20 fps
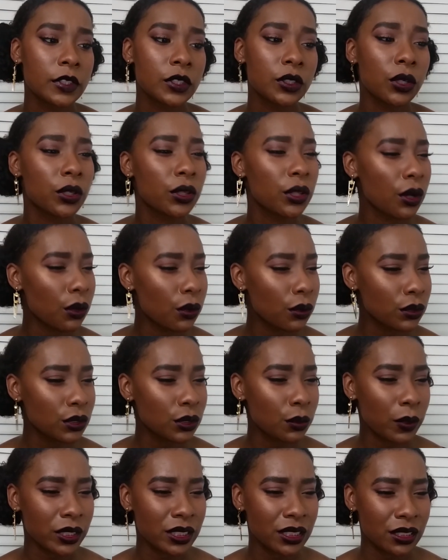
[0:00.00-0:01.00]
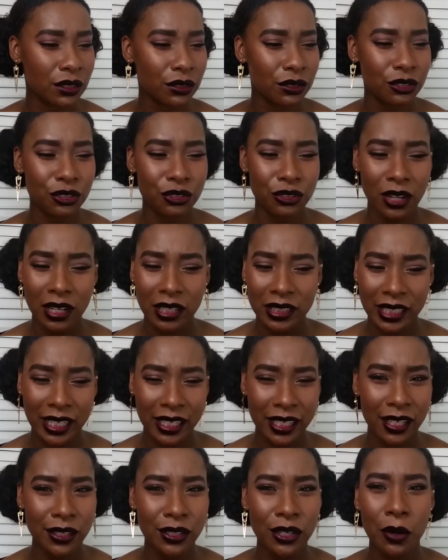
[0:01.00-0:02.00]
to those who are still
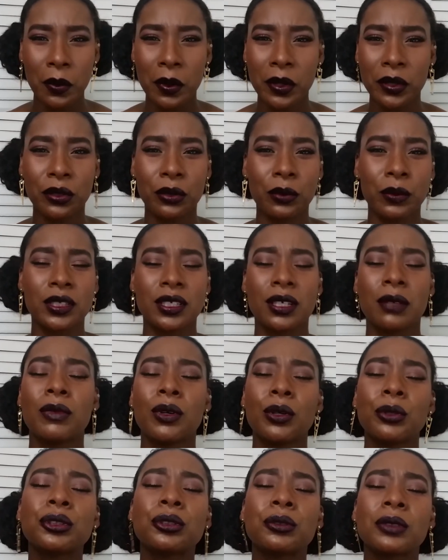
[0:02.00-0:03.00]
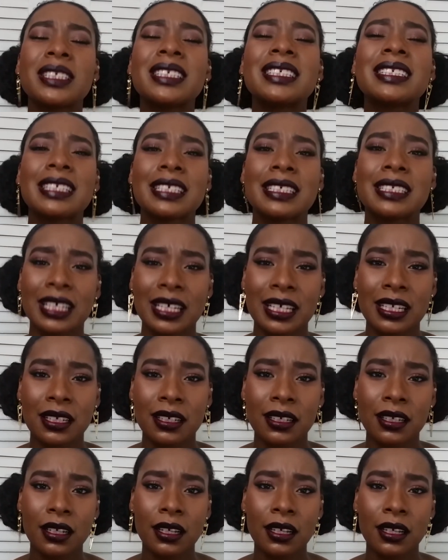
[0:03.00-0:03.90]
struggling and going through a tumultuous season,